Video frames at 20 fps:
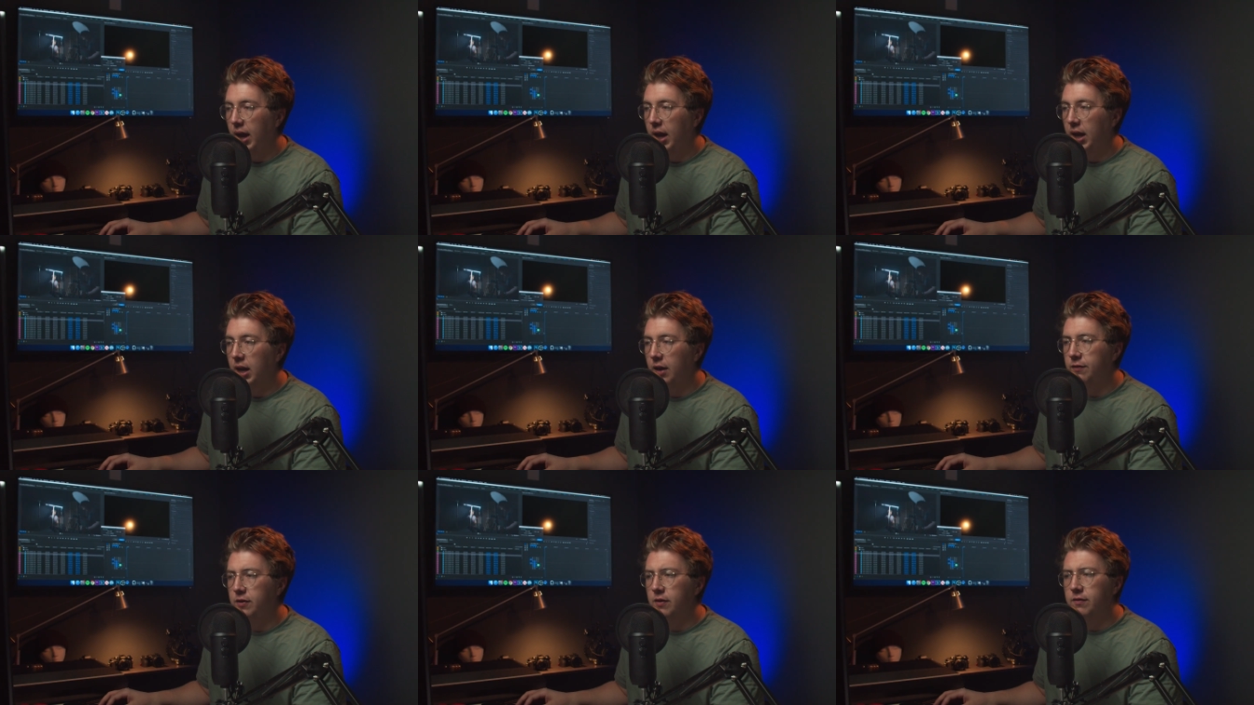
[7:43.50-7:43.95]

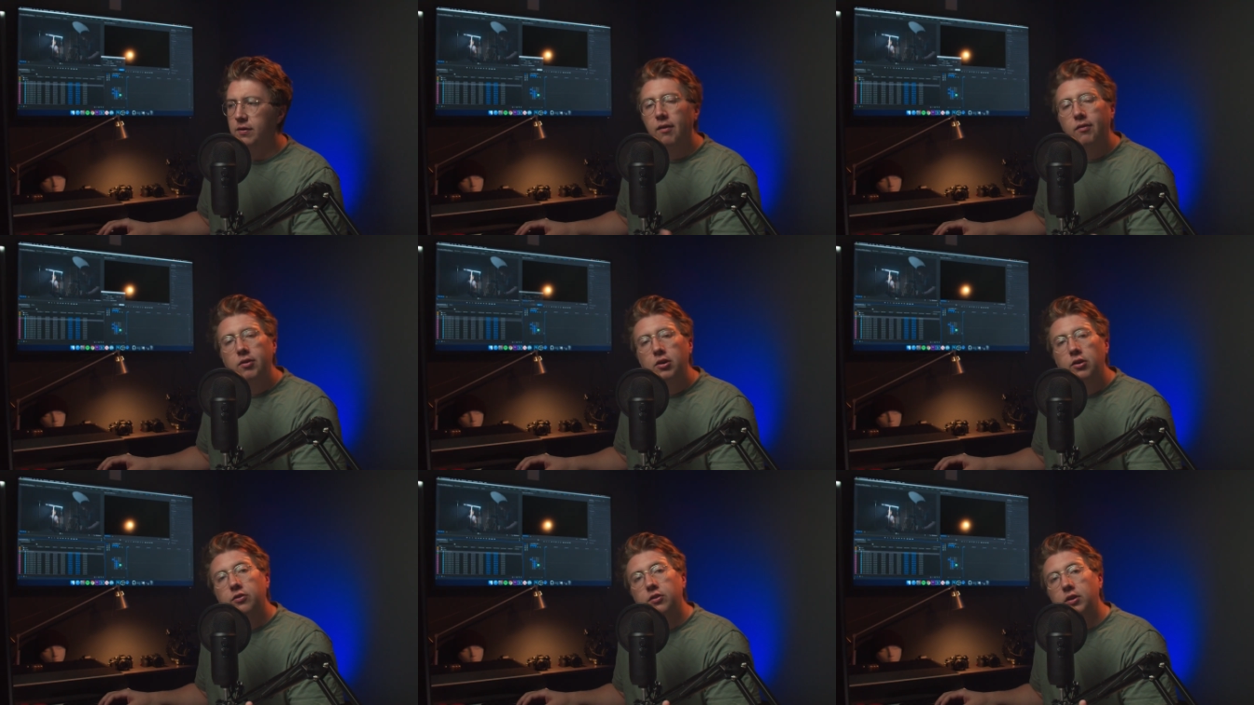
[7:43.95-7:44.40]
And if you've
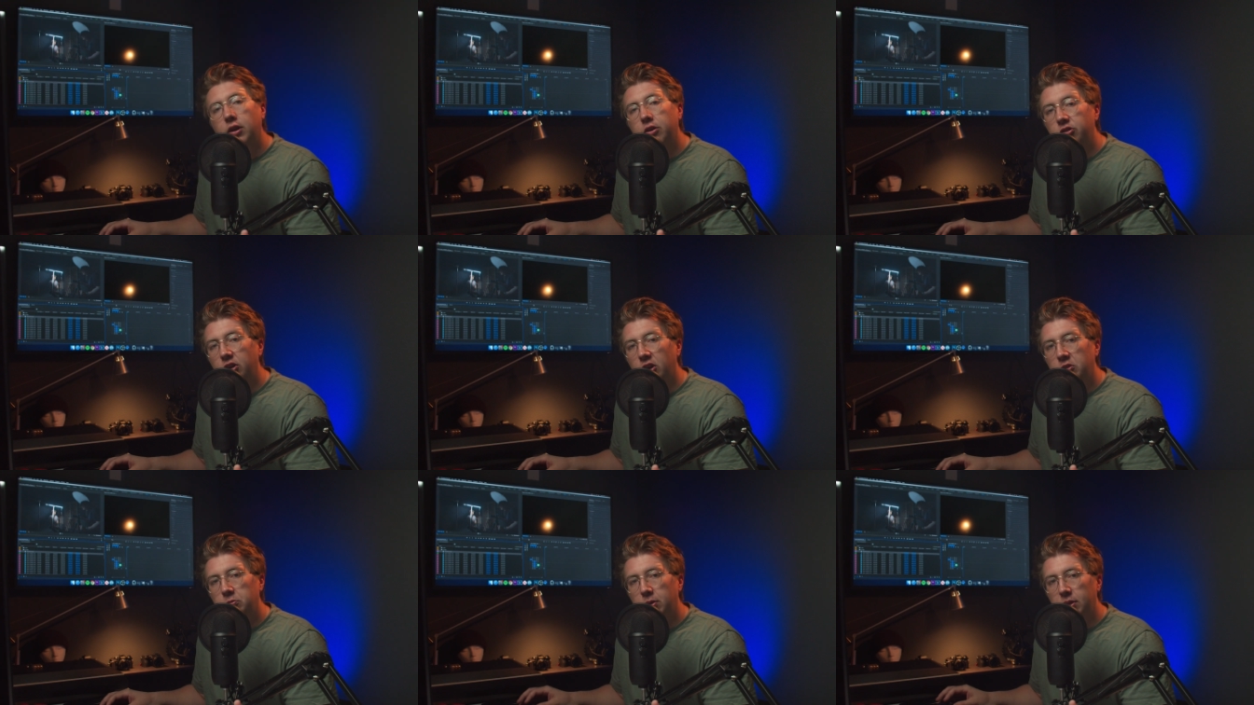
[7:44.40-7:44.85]
never used an
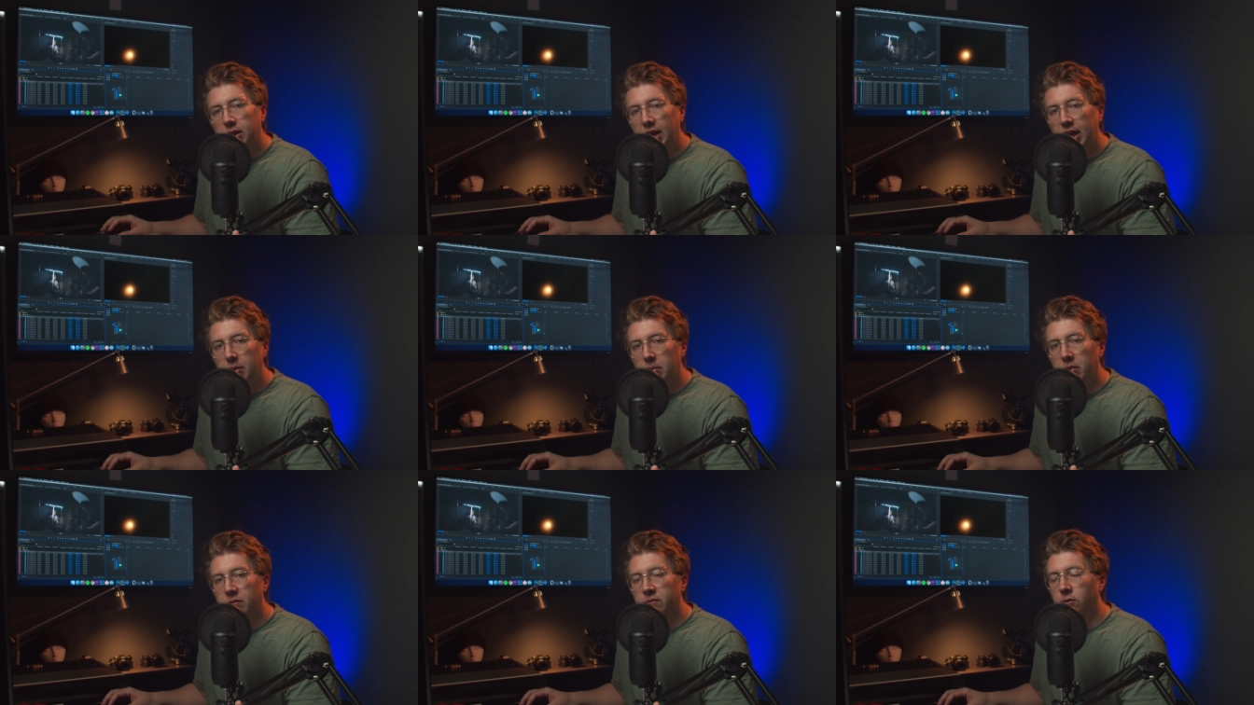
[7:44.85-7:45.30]
adjustment
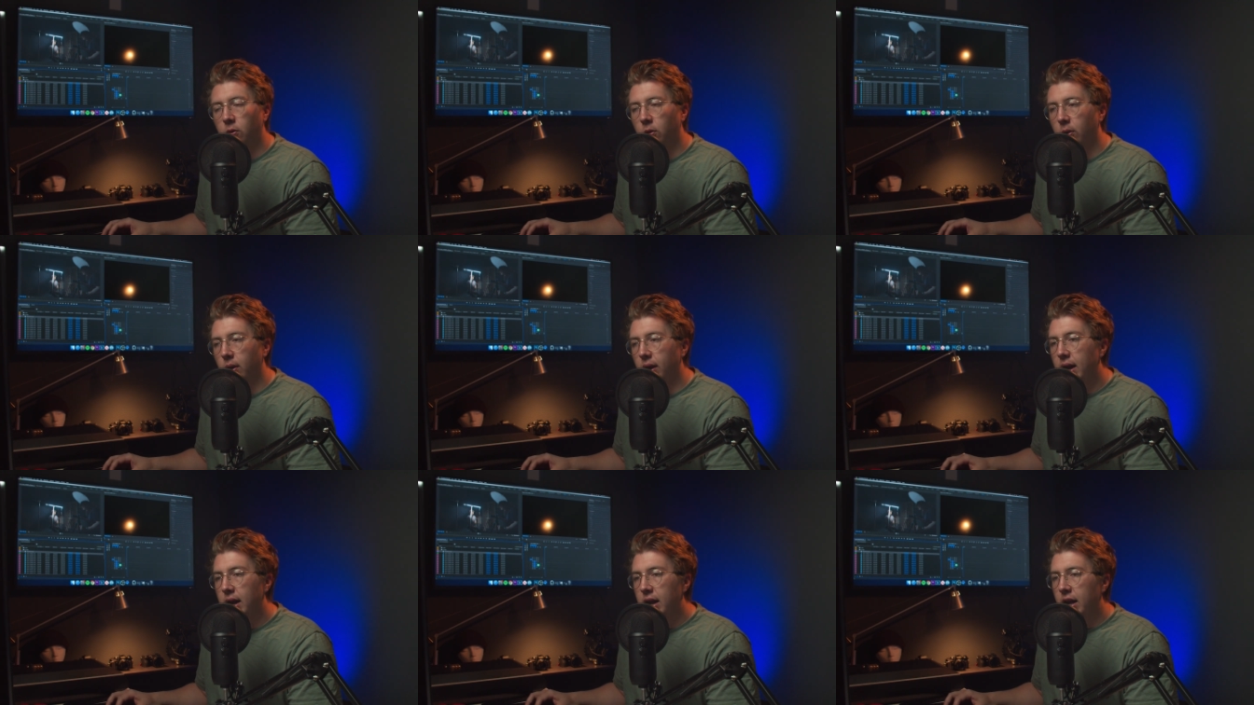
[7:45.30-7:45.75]
layer
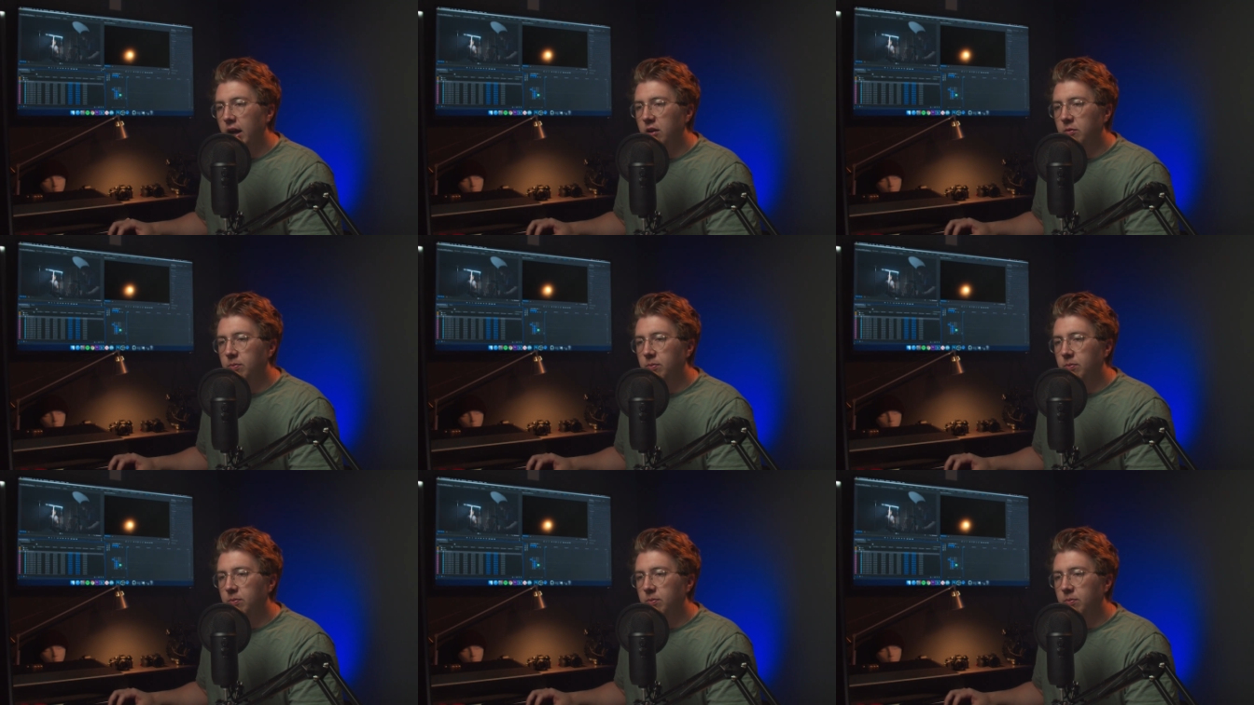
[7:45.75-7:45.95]
before,